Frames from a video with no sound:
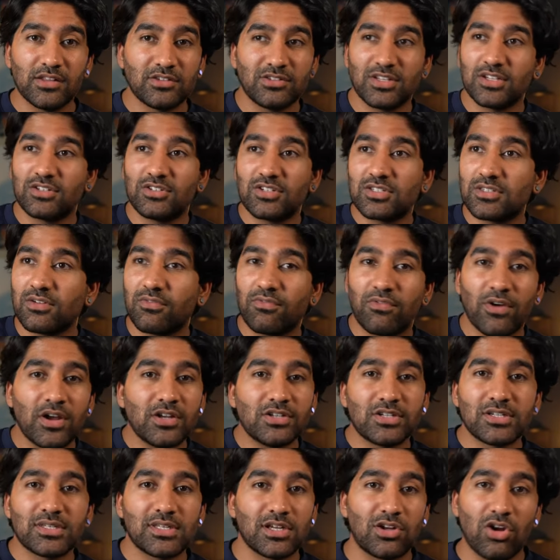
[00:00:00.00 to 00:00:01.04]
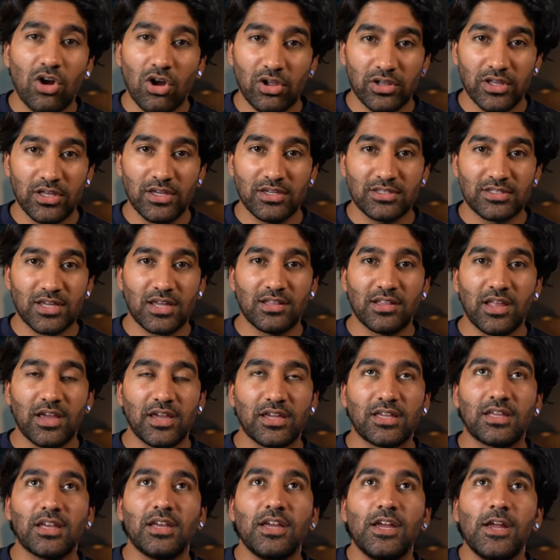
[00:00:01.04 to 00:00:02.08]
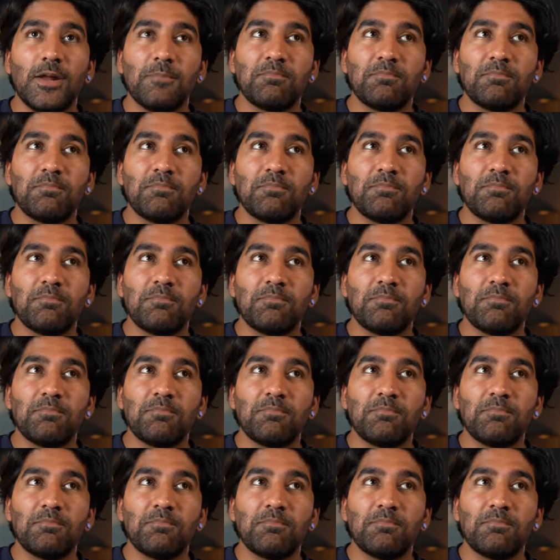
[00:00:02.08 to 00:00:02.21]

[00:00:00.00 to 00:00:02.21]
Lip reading: Like just a friend, just the colleagues. And like,